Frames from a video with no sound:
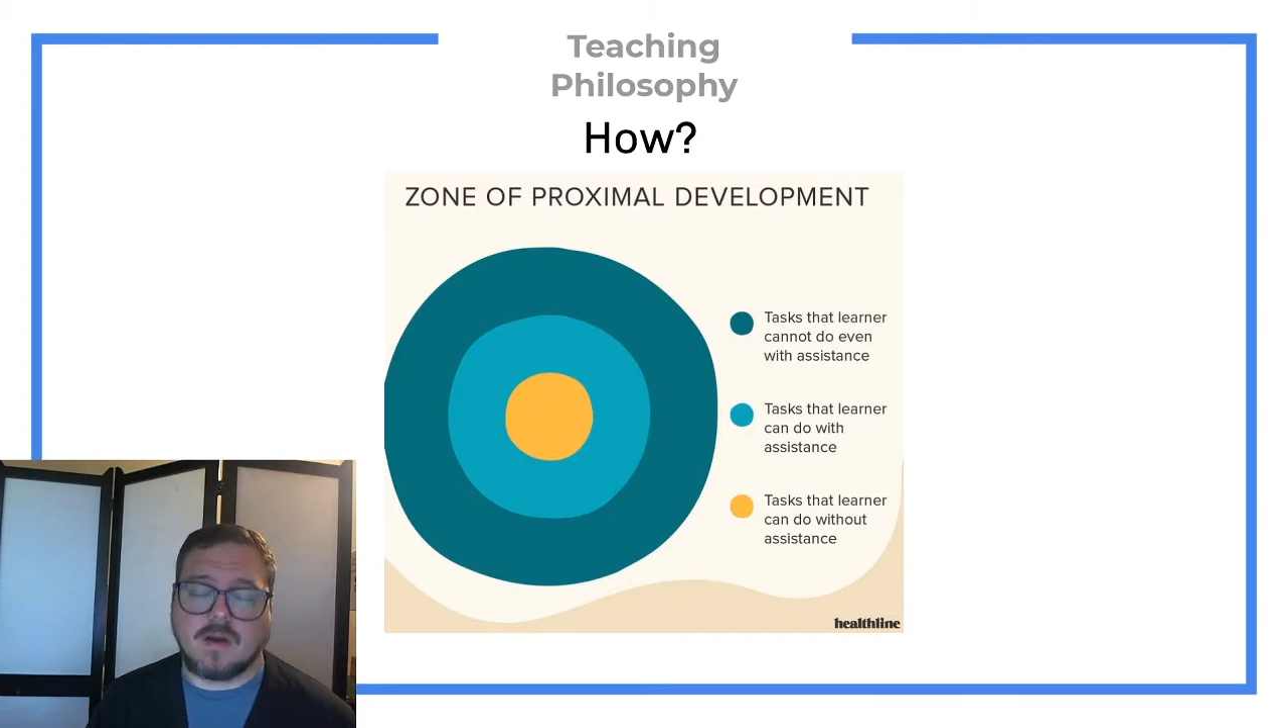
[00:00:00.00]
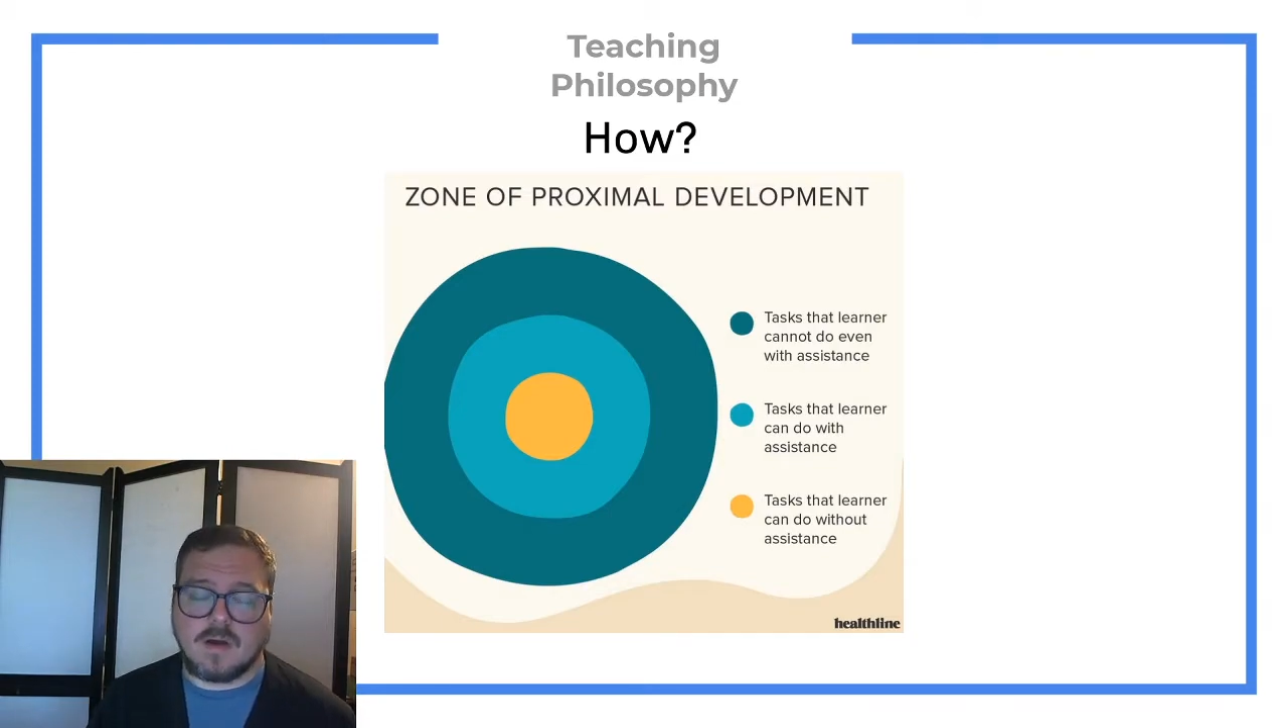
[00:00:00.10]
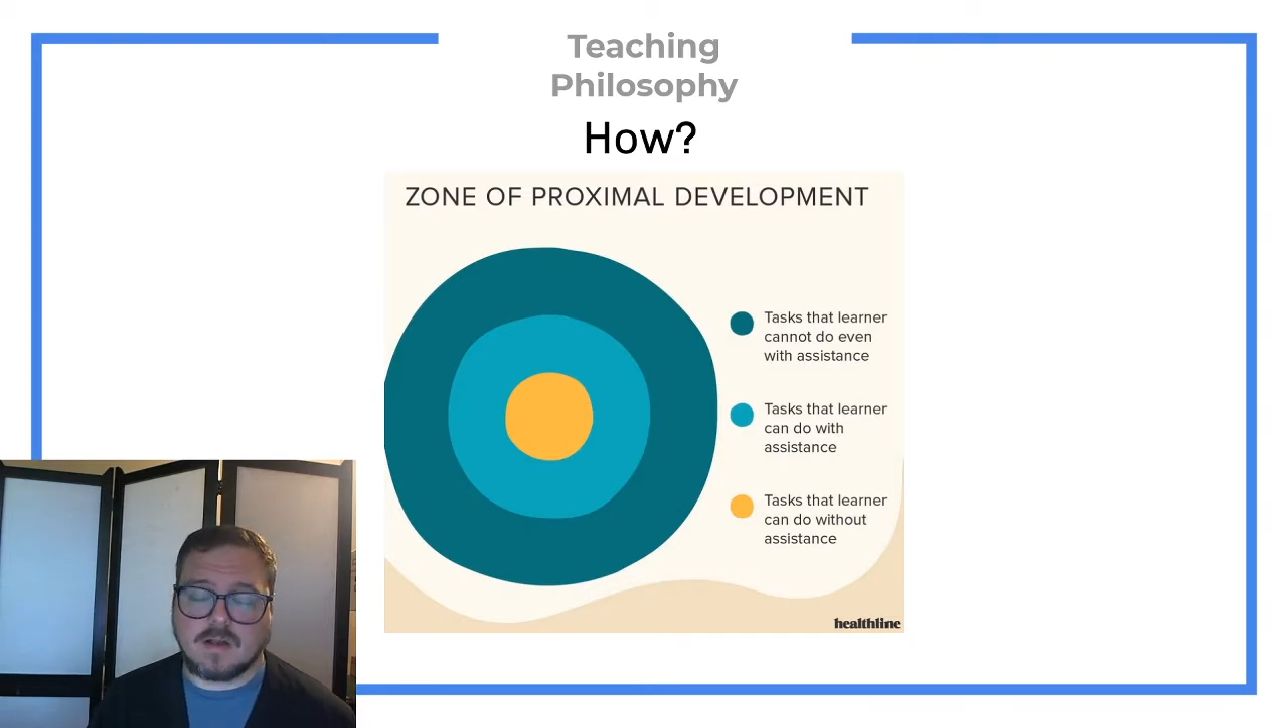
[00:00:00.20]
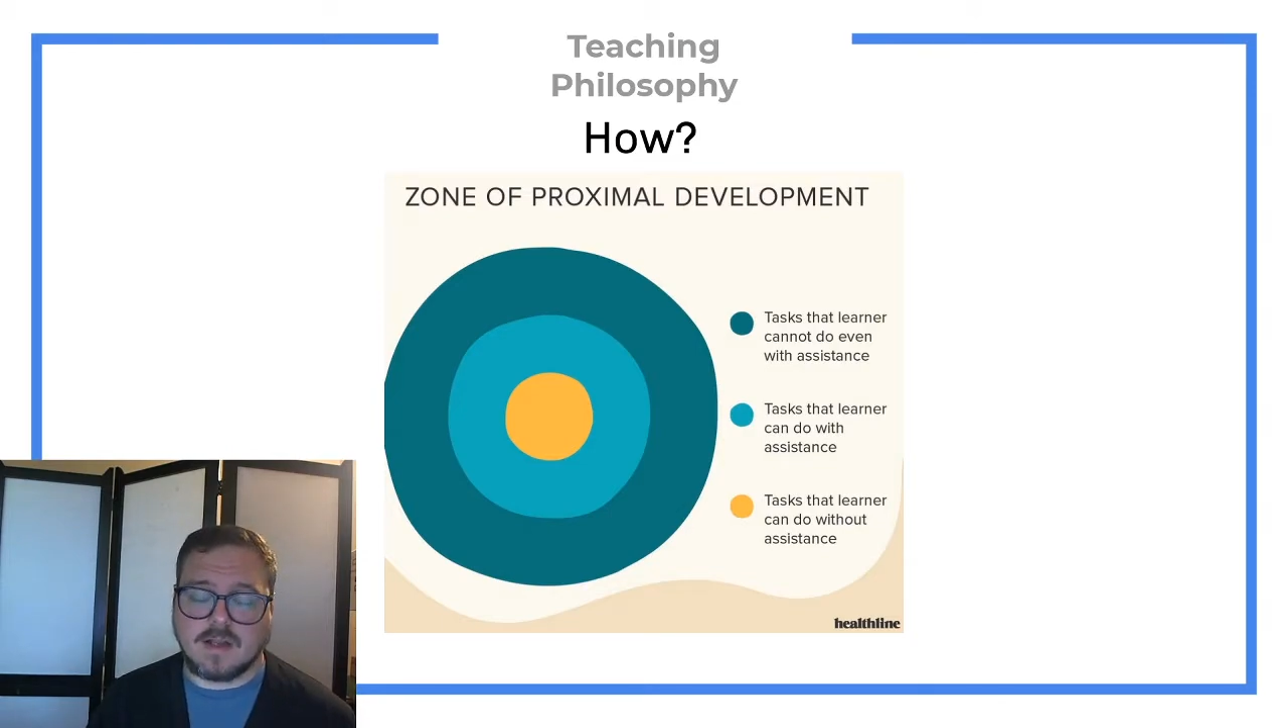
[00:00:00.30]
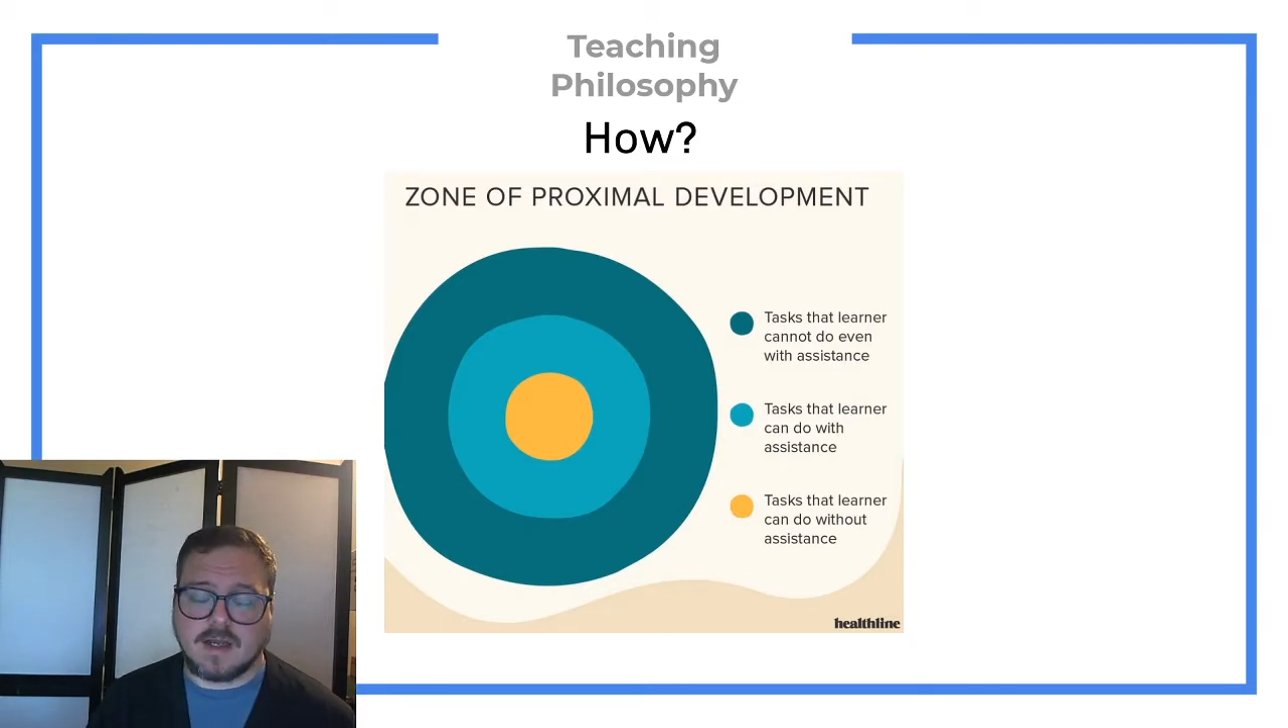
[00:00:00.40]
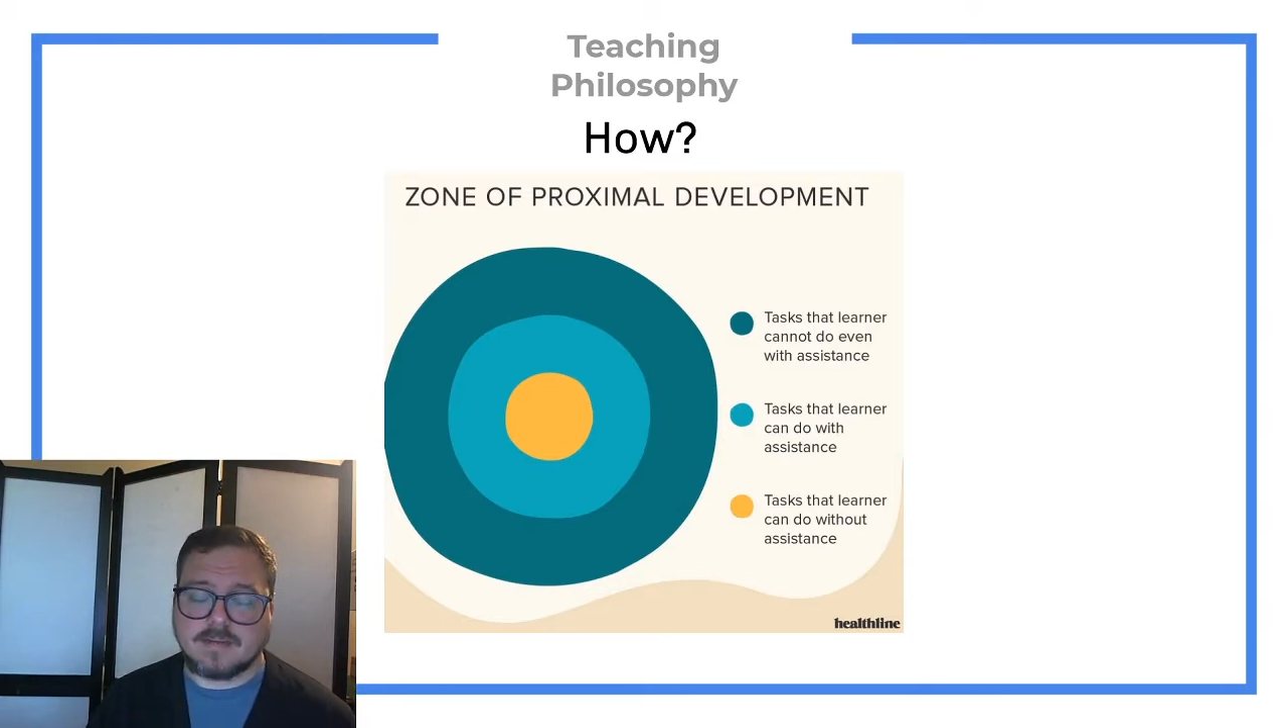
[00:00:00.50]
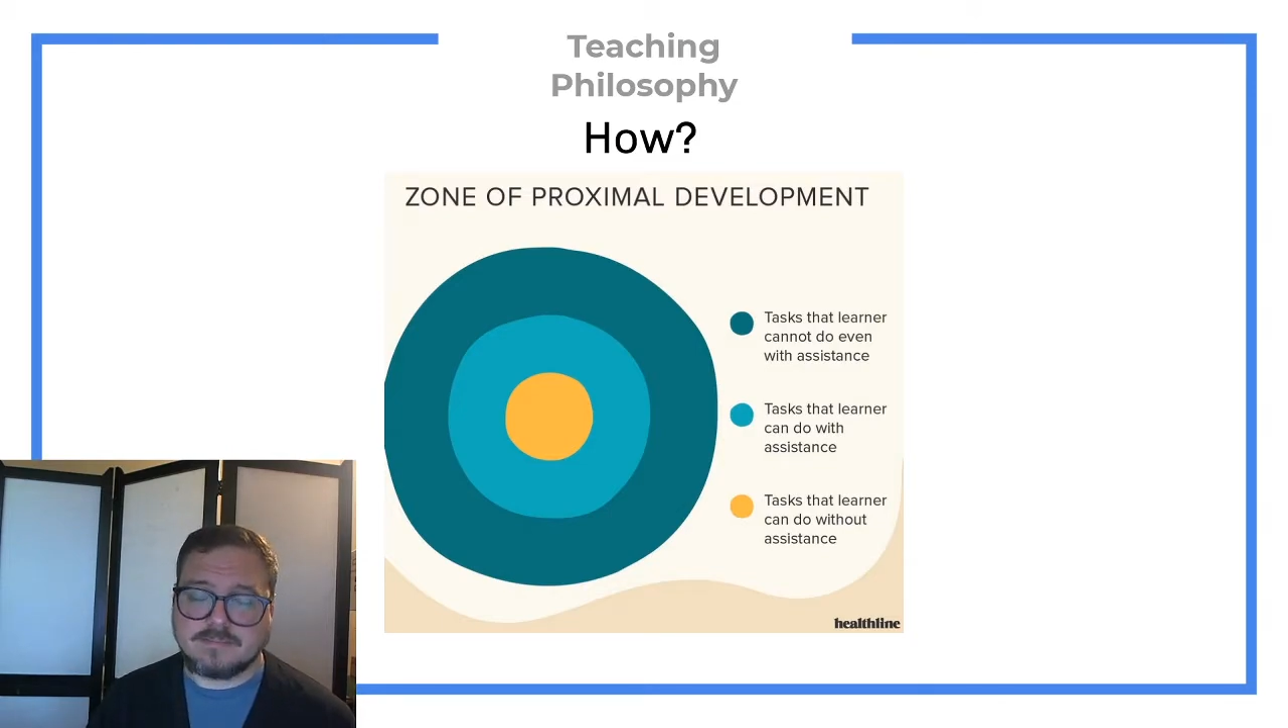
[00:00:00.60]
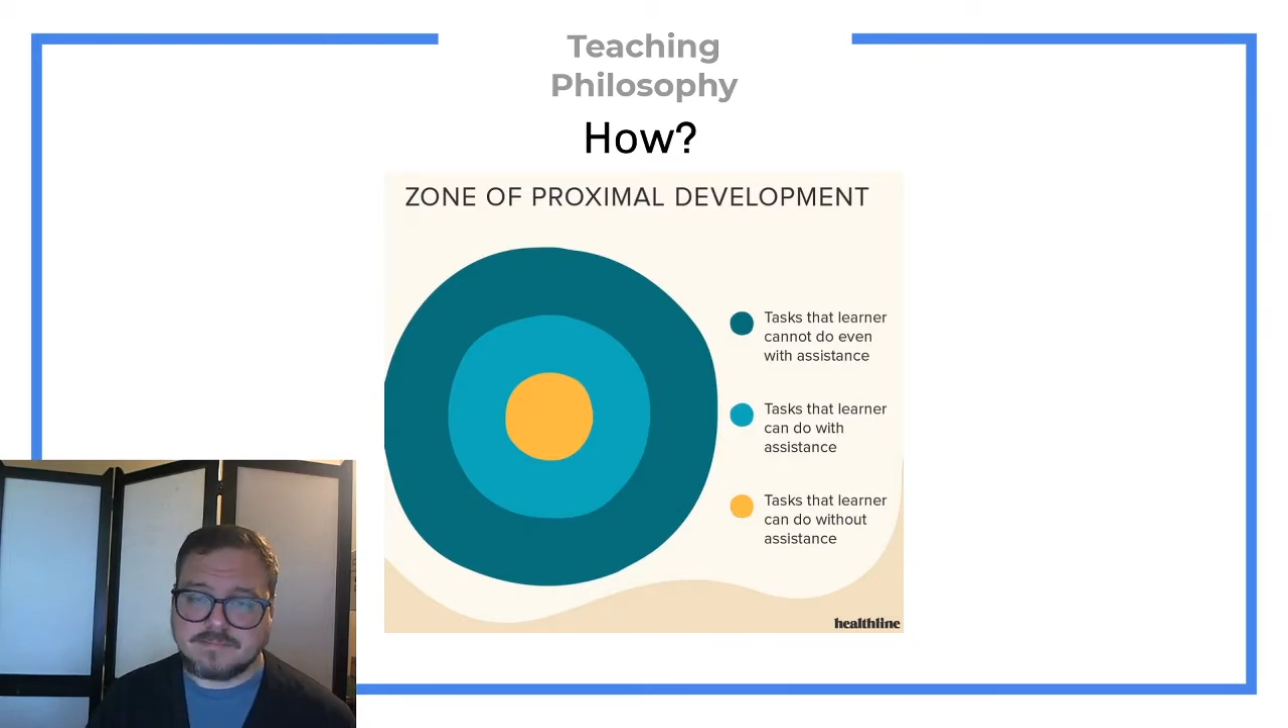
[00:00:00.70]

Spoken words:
online.